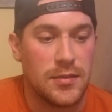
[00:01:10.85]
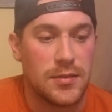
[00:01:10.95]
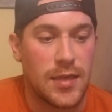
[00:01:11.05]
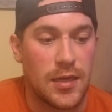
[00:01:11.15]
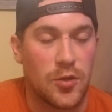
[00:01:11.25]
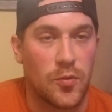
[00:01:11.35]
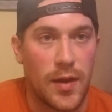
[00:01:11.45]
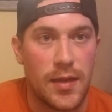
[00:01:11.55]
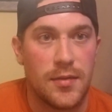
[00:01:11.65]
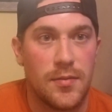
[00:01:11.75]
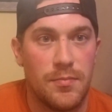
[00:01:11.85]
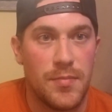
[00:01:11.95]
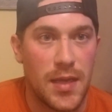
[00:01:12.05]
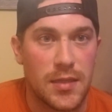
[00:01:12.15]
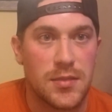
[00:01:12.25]
got a great
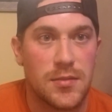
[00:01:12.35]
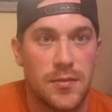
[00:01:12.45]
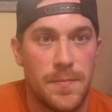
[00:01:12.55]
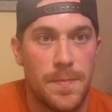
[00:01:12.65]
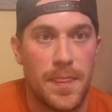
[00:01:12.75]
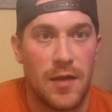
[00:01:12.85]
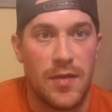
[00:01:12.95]
mix of